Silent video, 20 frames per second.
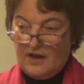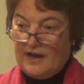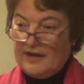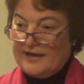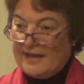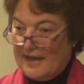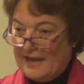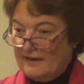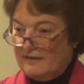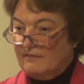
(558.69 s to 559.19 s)

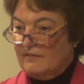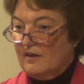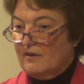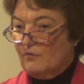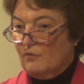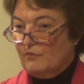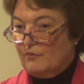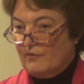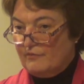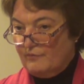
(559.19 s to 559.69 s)
Again,
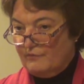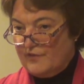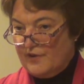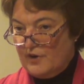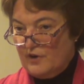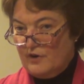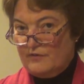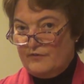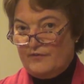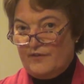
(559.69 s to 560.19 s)

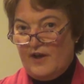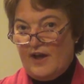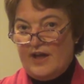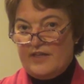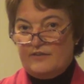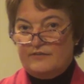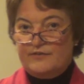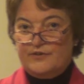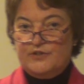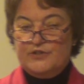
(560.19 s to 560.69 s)

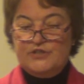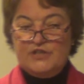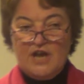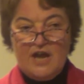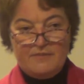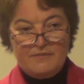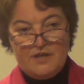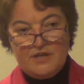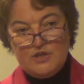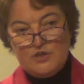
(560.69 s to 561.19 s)
verify the first
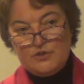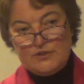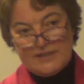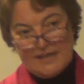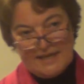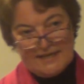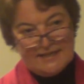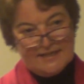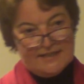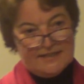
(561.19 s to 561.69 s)
time that you
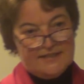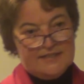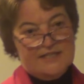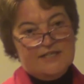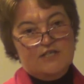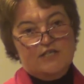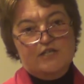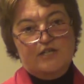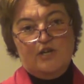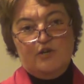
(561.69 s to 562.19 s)
send it.
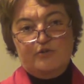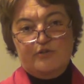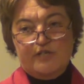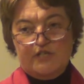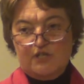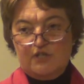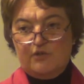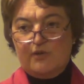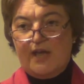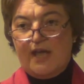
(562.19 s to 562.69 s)
Did
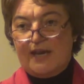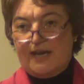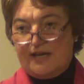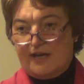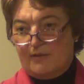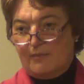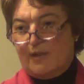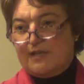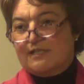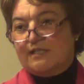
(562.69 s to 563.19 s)
you get
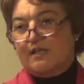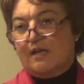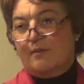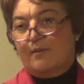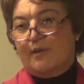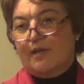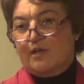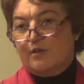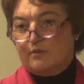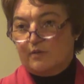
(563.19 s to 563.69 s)
it? Am
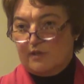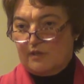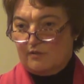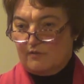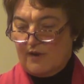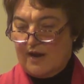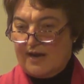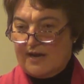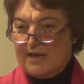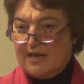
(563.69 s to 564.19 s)
I using
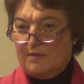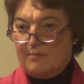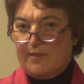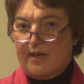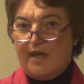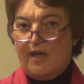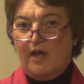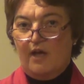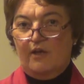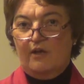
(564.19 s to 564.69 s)
the right
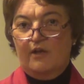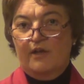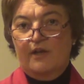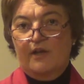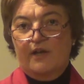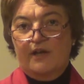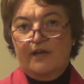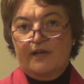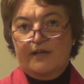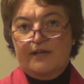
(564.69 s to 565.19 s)
email?
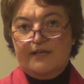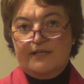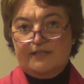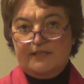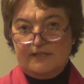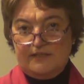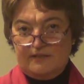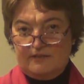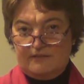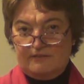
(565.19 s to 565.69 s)

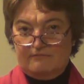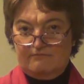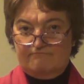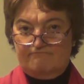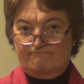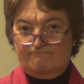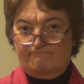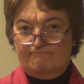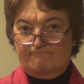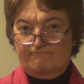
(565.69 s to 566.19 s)
Is it
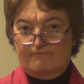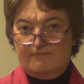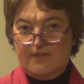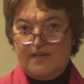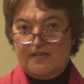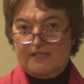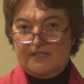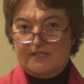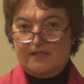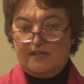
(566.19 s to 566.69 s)

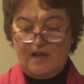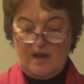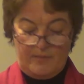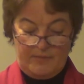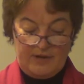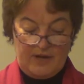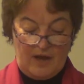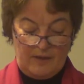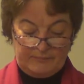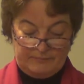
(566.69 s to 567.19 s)

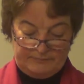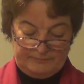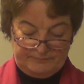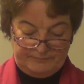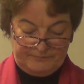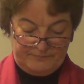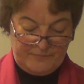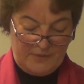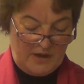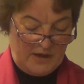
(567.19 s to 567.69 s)
coming up?
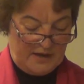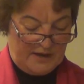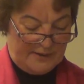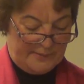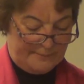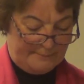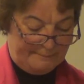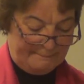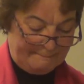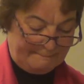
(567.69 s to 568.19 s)

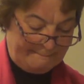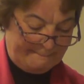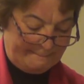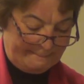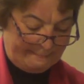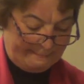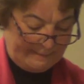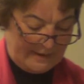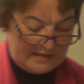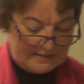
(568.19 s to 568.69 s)

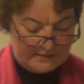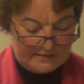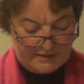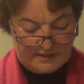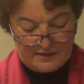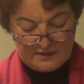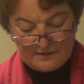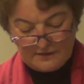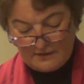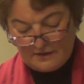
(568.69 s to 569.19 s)
Is
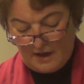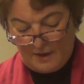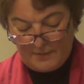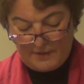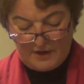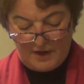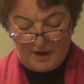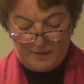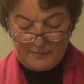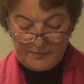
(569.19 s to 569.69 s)
it
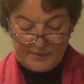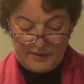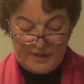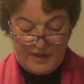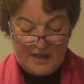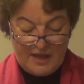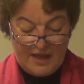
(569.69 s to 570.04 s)
coming up?